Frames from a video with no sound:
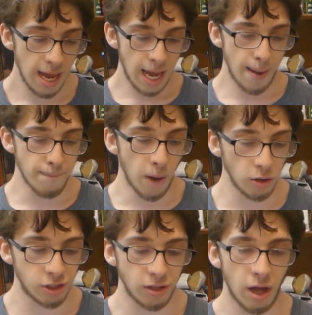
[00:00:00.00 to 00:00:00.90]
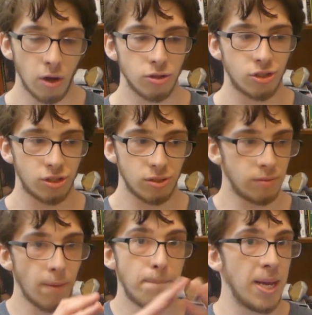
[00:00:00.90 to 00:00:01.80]
And most of those,
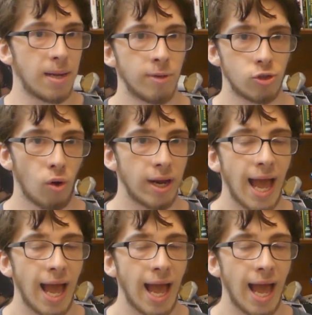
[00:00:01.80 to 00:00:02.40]
the big majority,